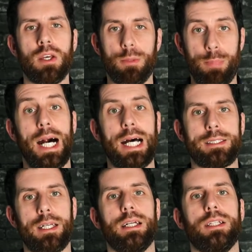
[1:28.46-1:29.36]
The
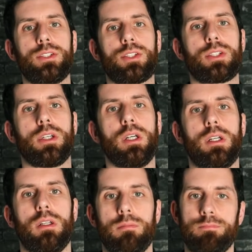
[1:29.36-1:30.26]
bad is,
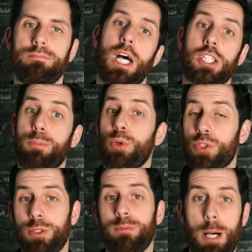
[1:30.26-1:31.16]
I
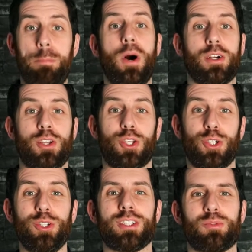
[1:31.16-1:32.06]
suppose, a part of the
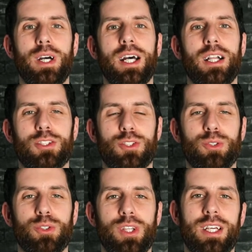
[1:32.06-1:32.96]
good as well.
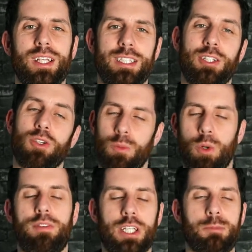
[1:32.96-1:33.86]
So the, you know,
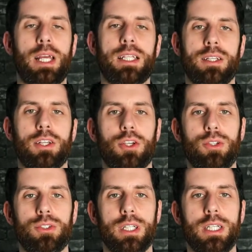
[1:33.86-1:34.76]
what I've explained in the
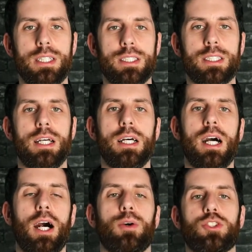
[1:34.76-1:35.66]
good is
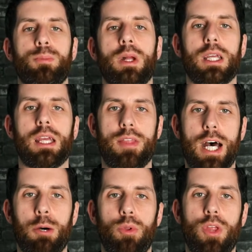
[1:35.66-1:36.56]
ultimately
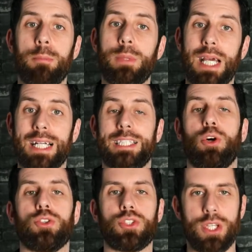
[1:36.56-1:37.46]
that will then be added
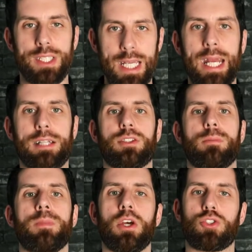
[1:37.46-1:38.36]
onto the debt.
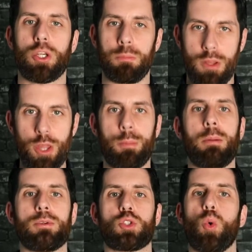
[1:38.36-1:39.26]
So your monthly
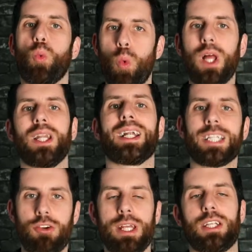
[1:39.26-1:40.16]
payments will
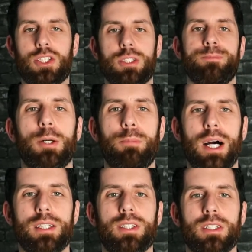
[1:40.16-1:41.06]
increase,
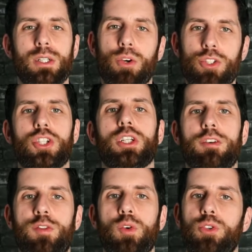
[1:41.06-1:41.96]
but as long as you can
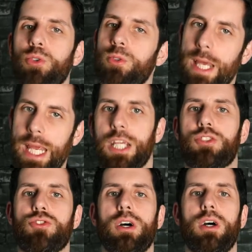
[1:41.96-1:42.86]
afford those
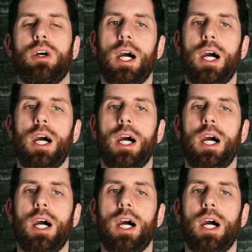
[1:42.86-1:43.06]
extra